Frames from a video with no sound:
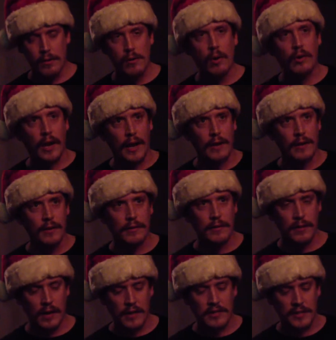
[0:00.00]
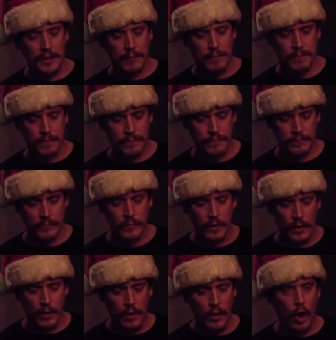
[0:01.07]
Okay, I see him.
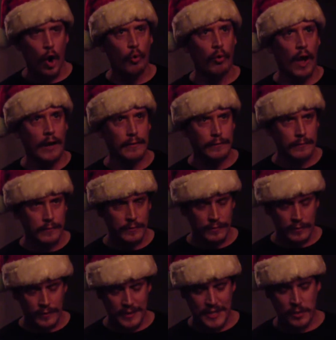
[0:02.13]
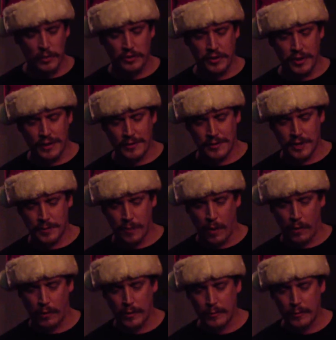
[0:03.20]
All right. He squinted as he spoke.